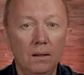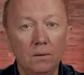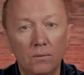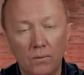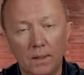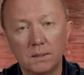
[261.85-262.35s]

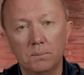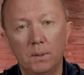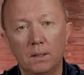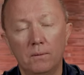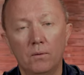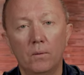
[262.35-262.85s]
and West
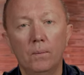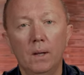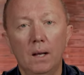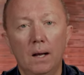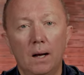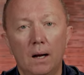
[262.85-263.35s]
Bellevue.
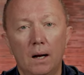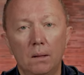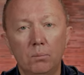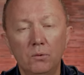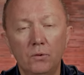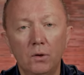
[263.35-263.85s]

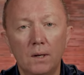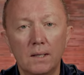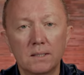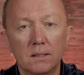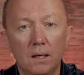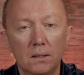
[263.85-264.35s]
I'll put for you
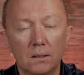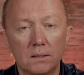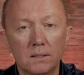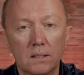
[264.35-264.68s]
guys slide on the